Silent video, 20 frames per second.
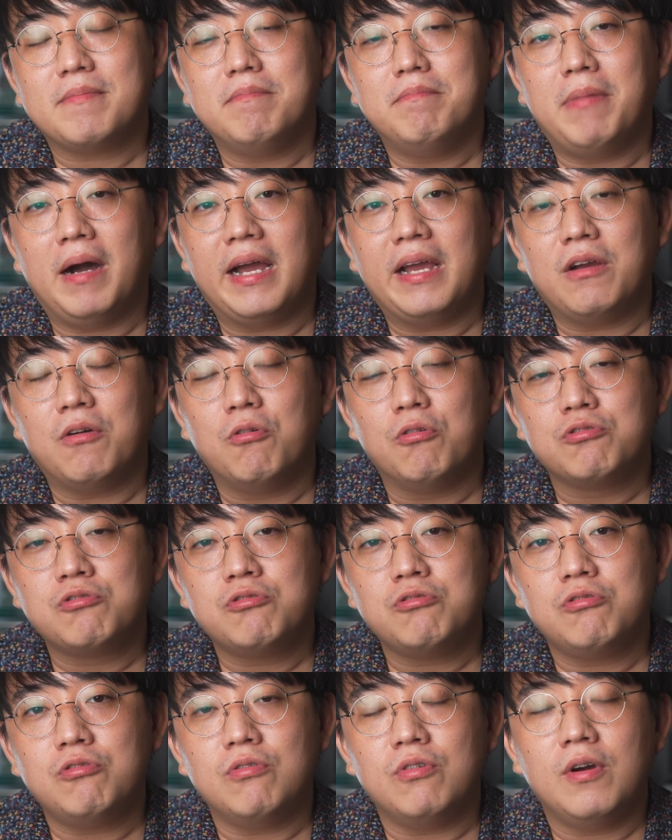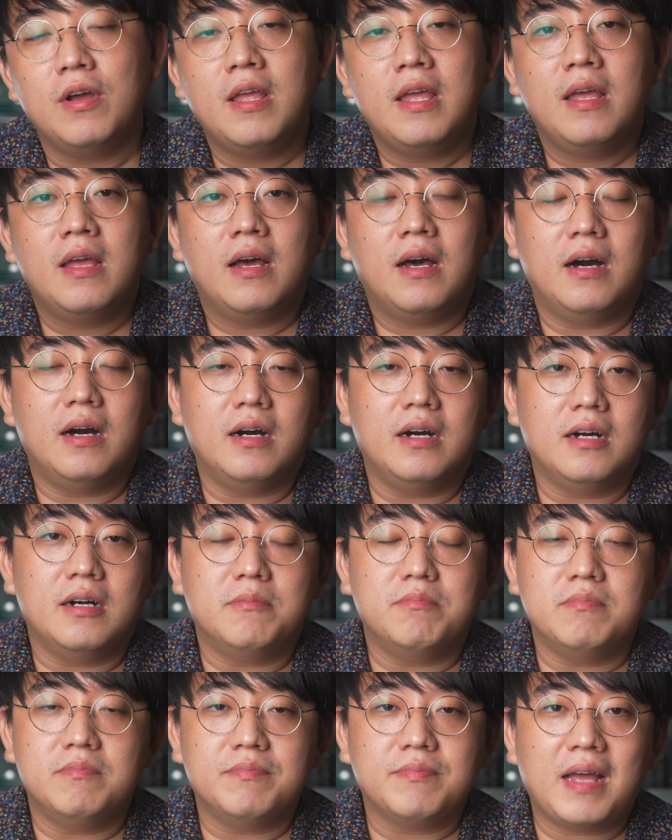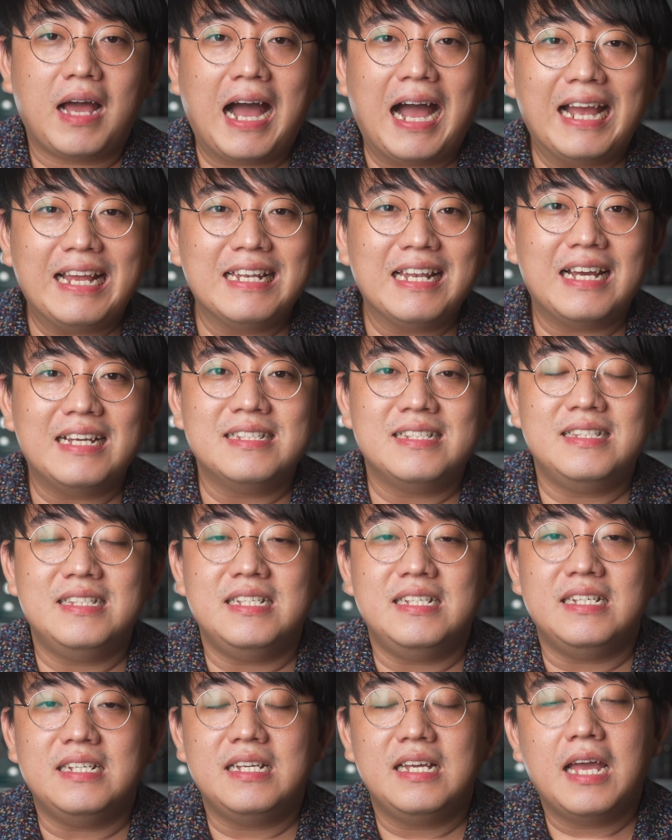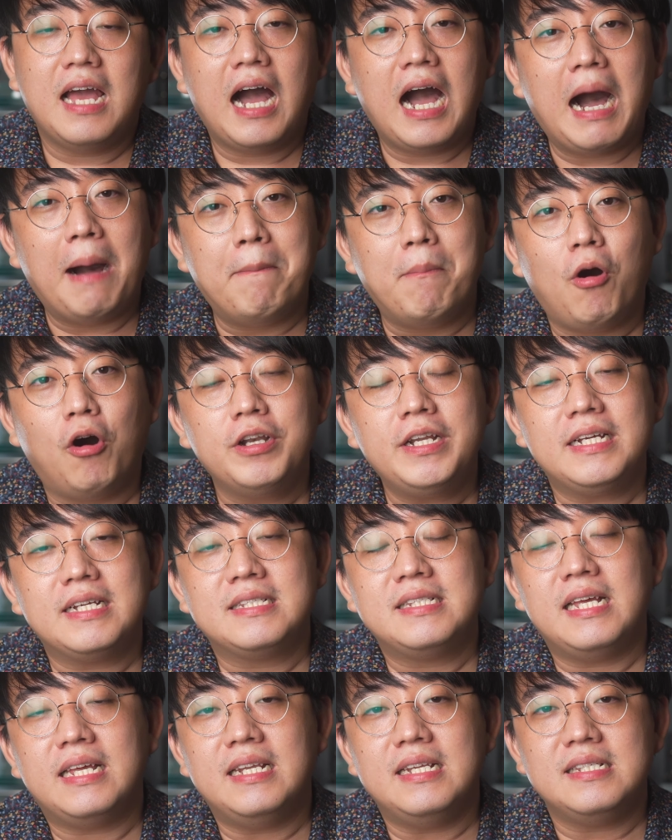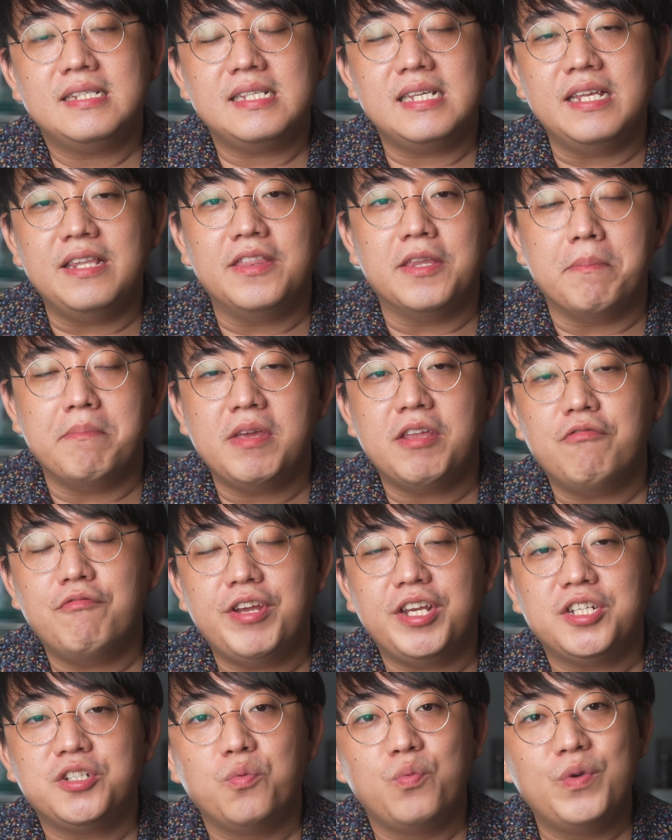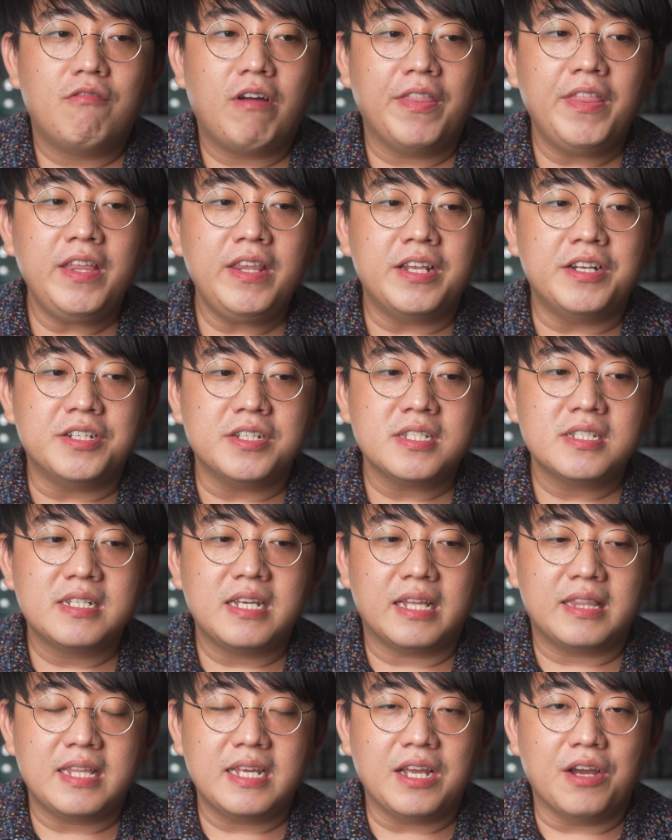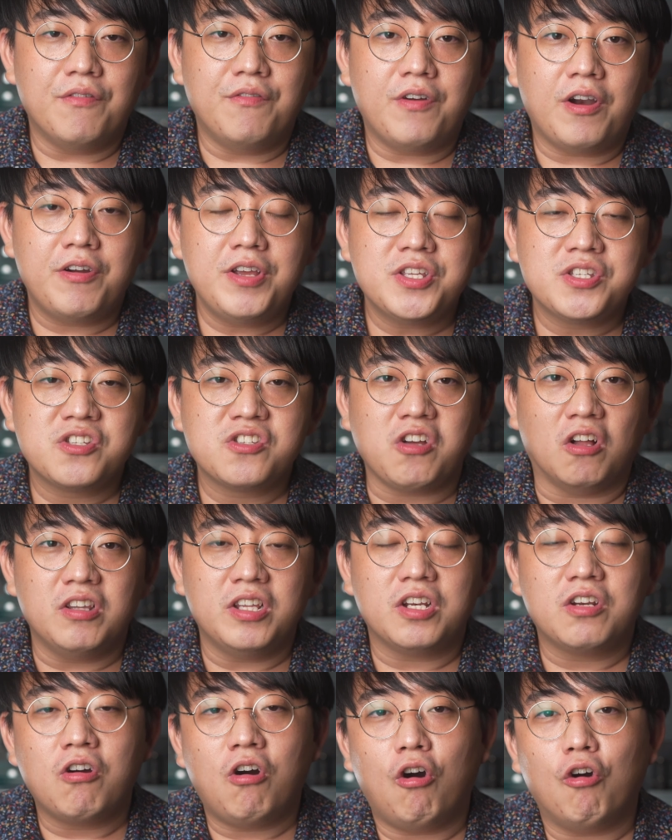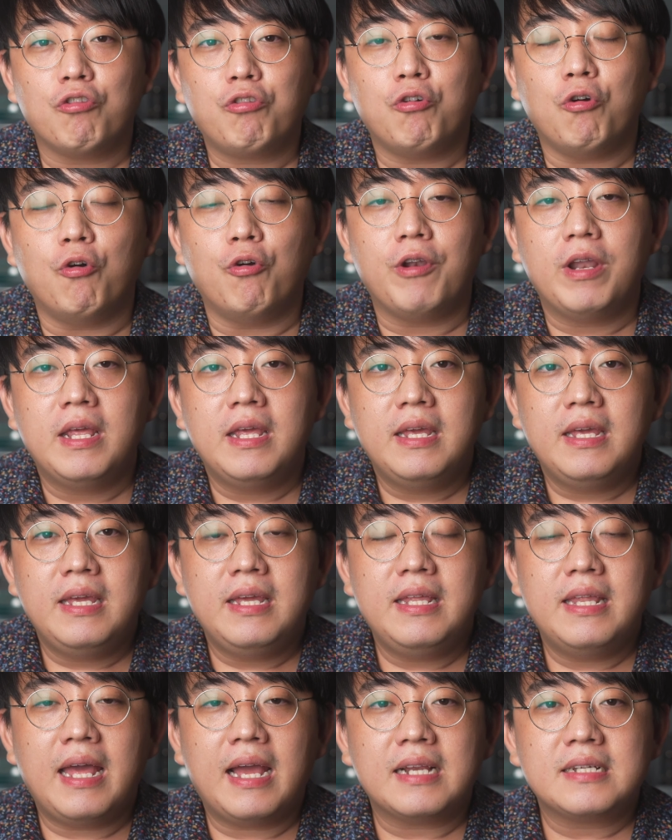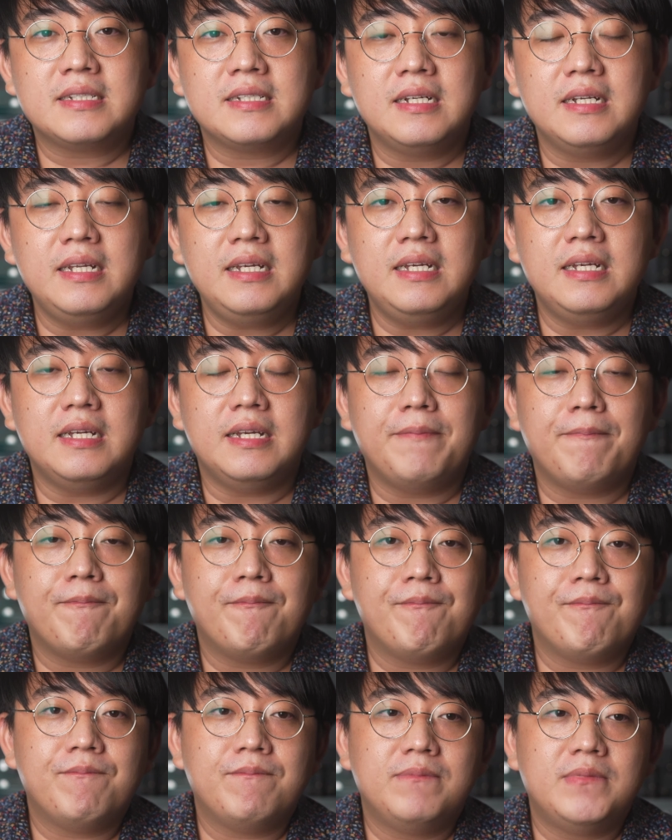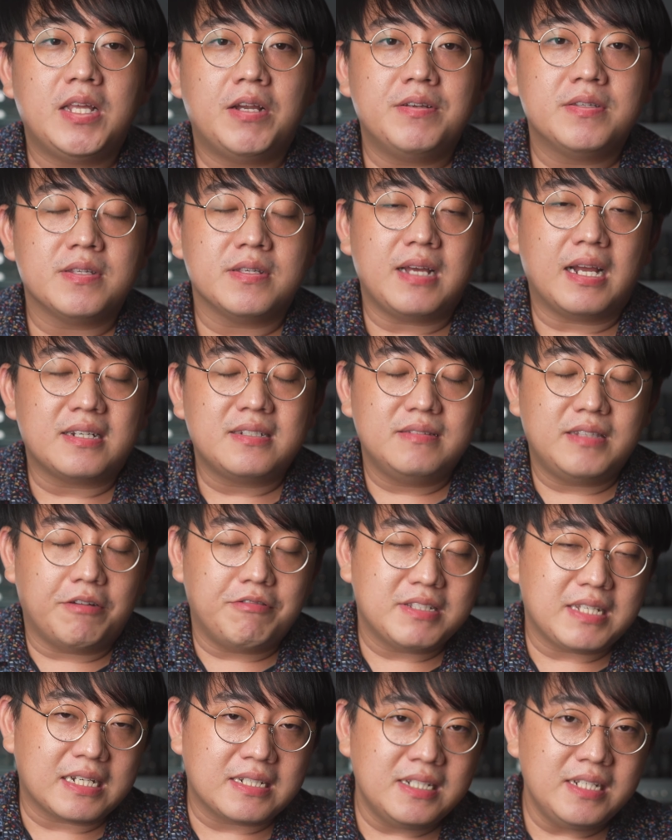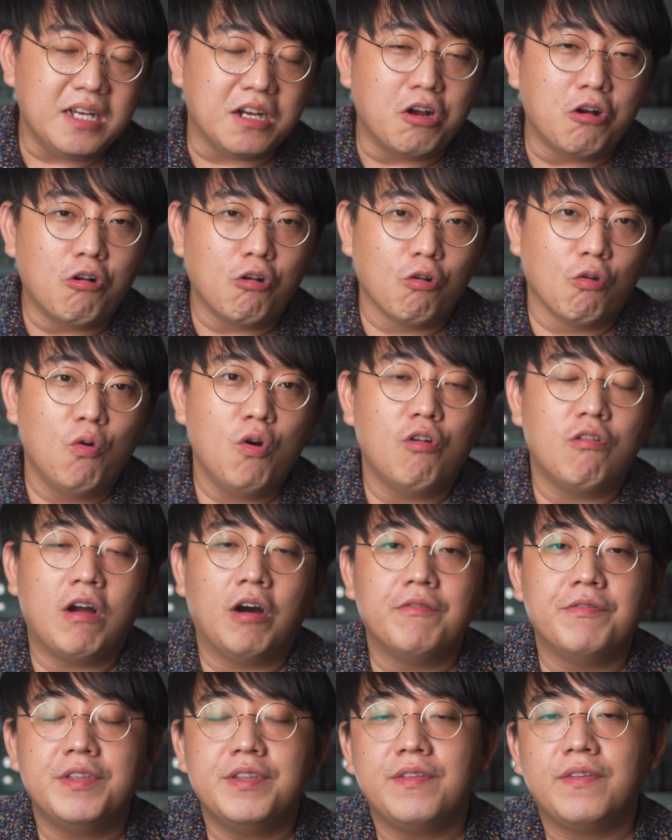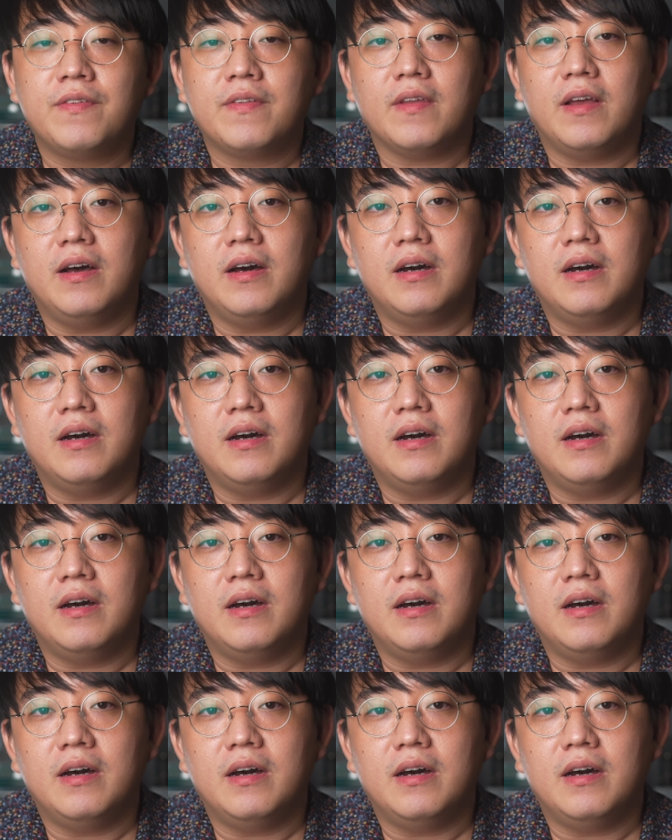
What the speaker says: by also highlights the harmonics that is in the mid-range. Rather than just getting a very solid core tone, it actually there is actually a glow around this